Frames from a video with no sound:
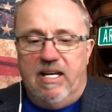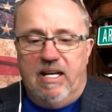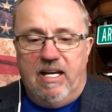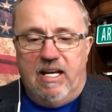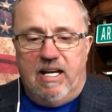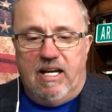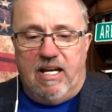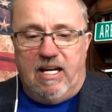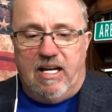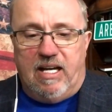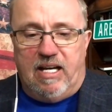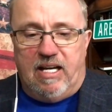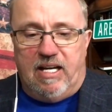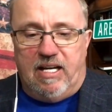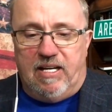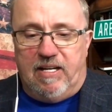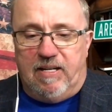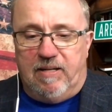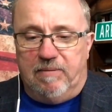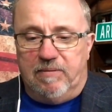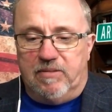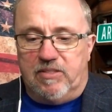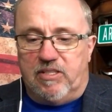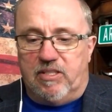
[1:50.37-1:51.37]

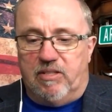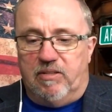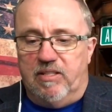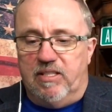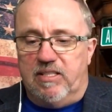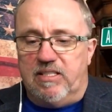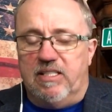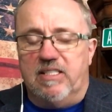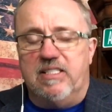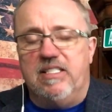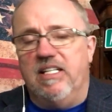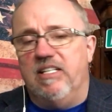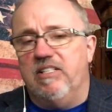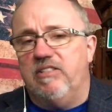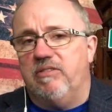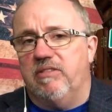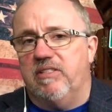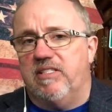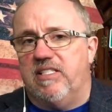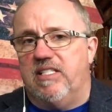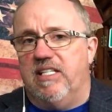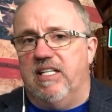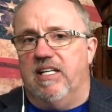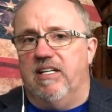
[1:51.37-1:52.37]
Uh, so this is
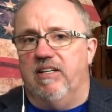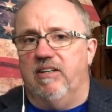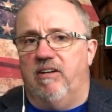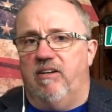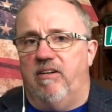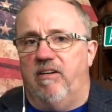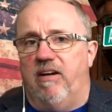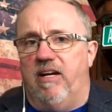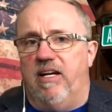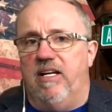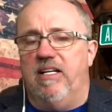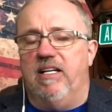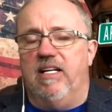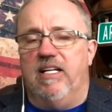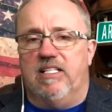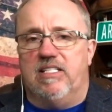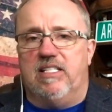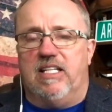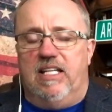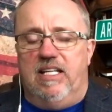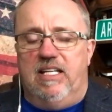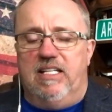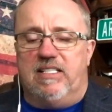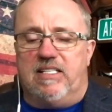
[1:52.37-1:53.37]
interesting, all right?
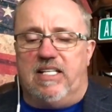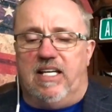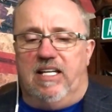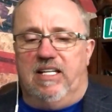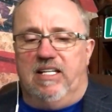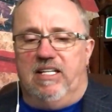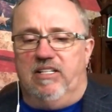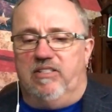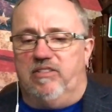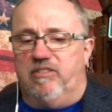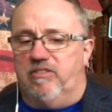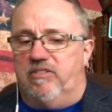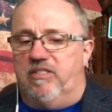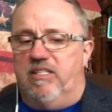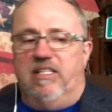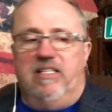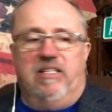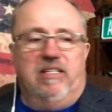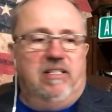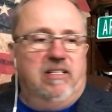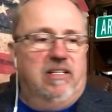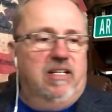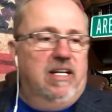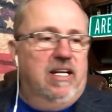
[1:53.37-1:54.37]
It's, it is kind of interesting
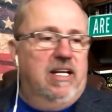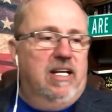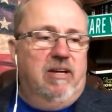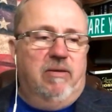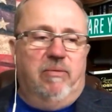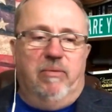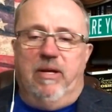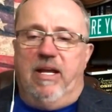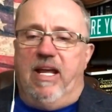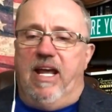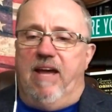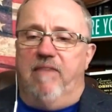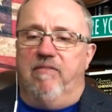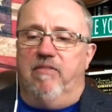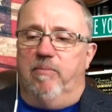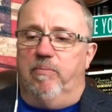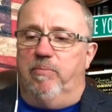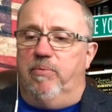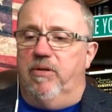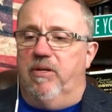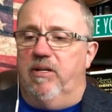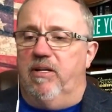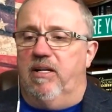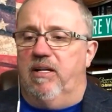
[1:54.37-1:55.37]
that we haven't
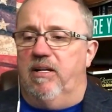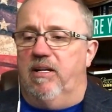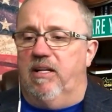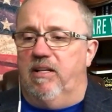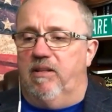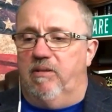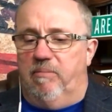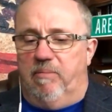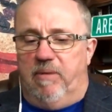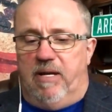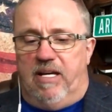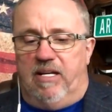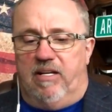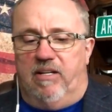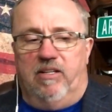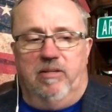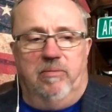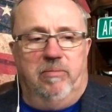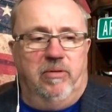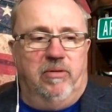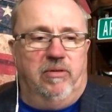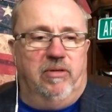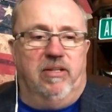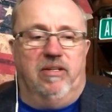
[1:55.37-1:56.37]
put another man on the
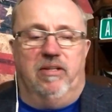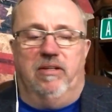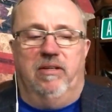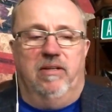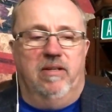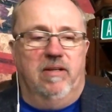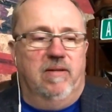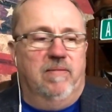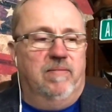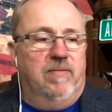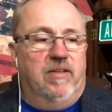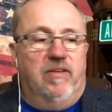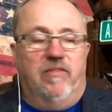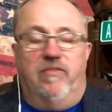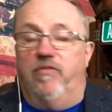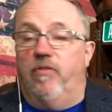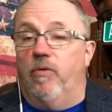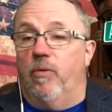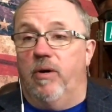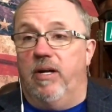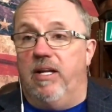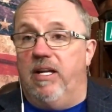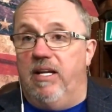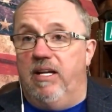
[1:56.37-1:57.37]
moon in
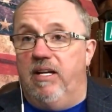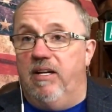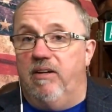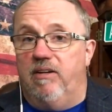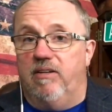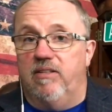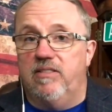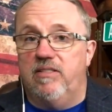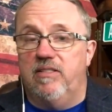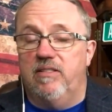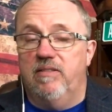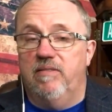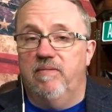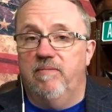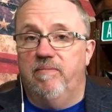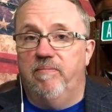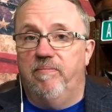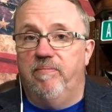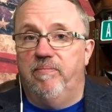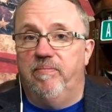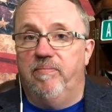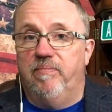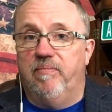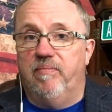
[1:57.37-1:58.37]
40 years
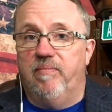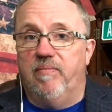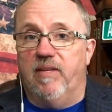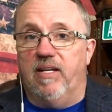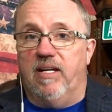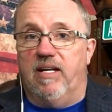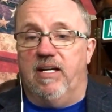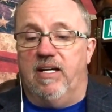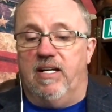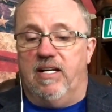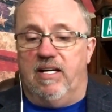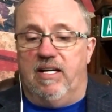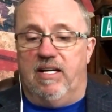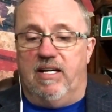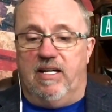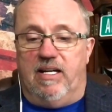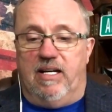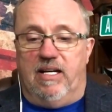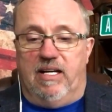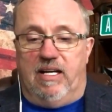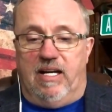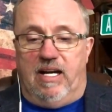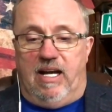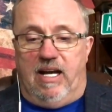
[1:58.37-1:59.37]
uh,
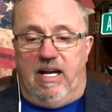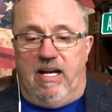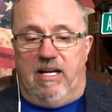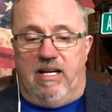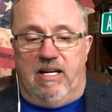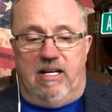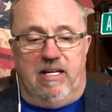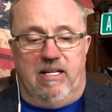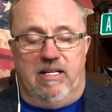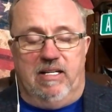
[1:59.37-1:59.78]
uh,